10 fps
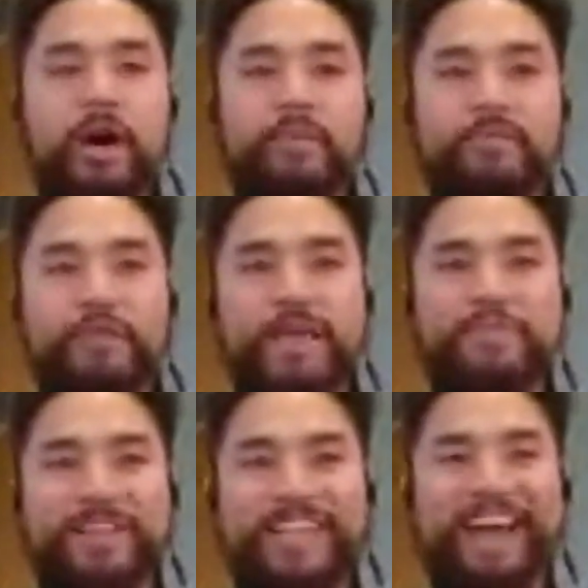for them
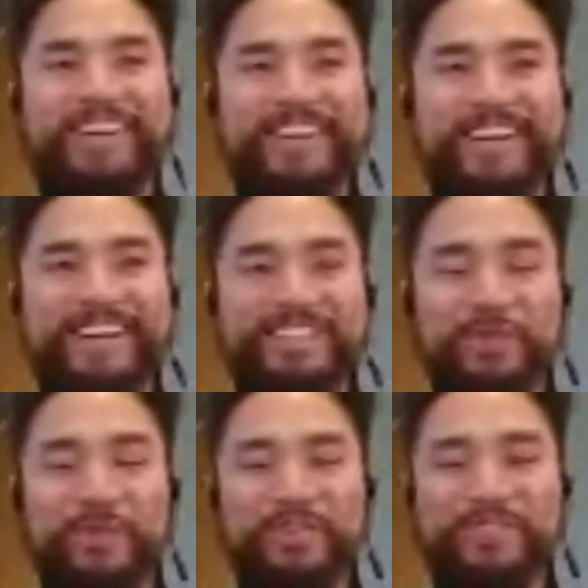to count
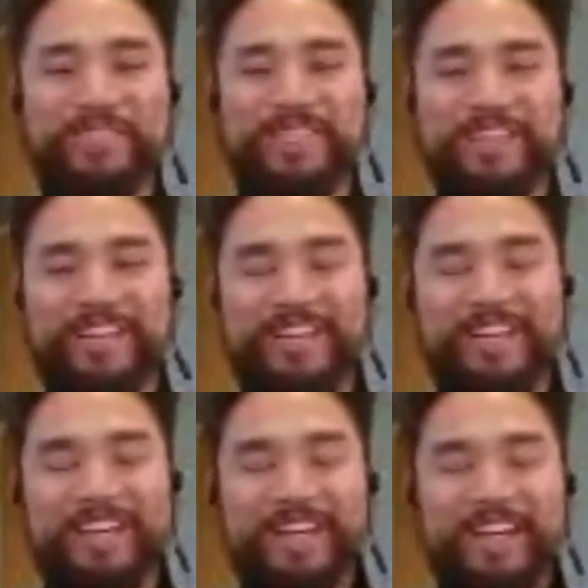towards
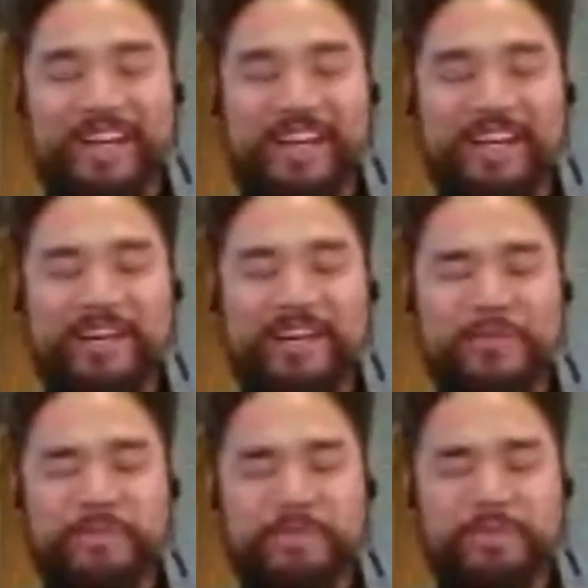the
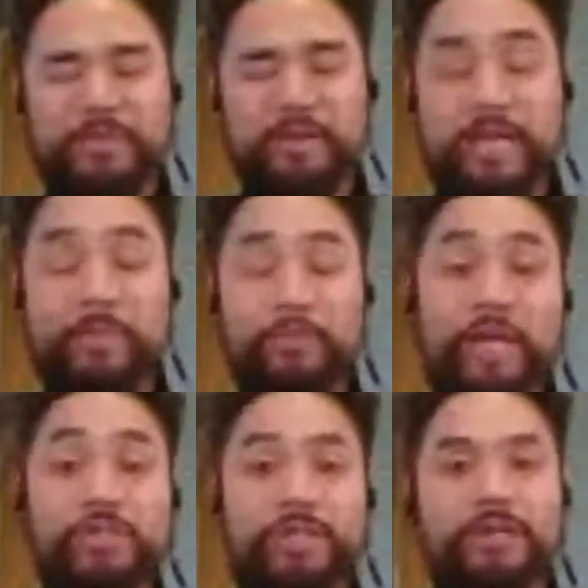
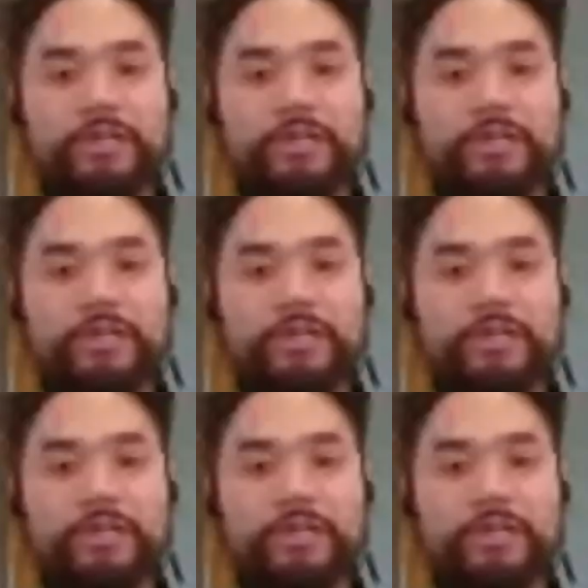application.